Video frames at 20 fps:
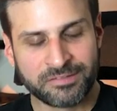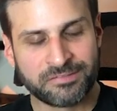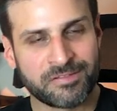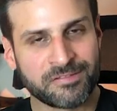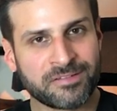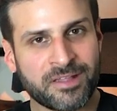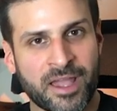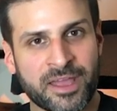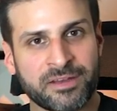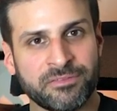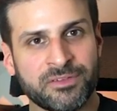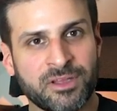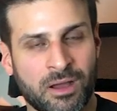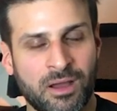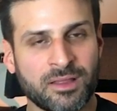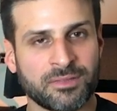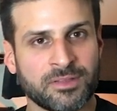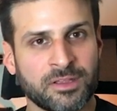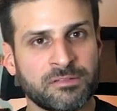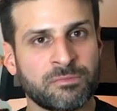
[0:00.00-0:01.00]
it's just kind of
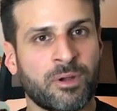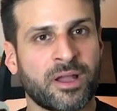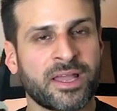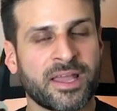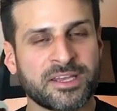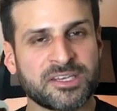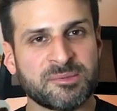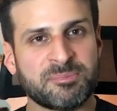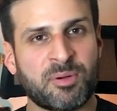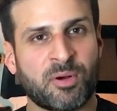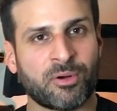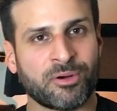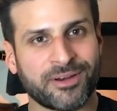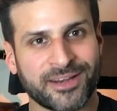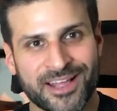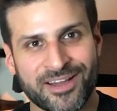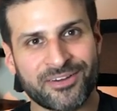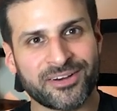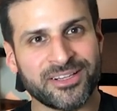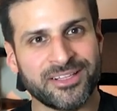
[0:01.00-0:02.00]
gone. That's why I had to pour
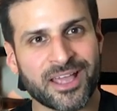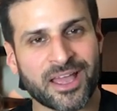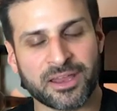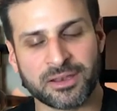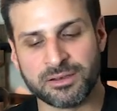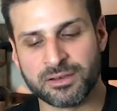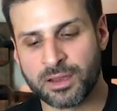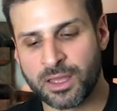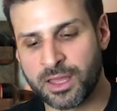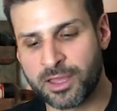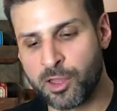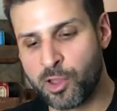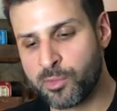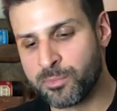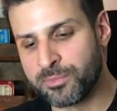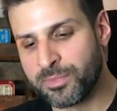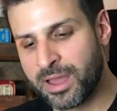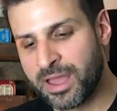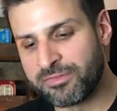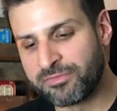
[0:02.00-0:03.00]
it out again.
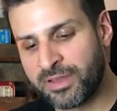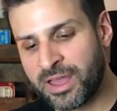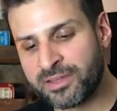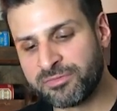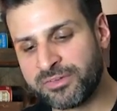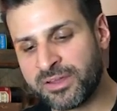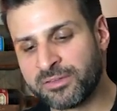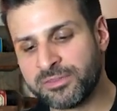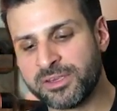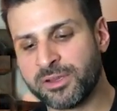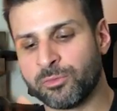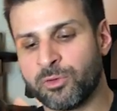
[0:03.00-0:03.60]
I found the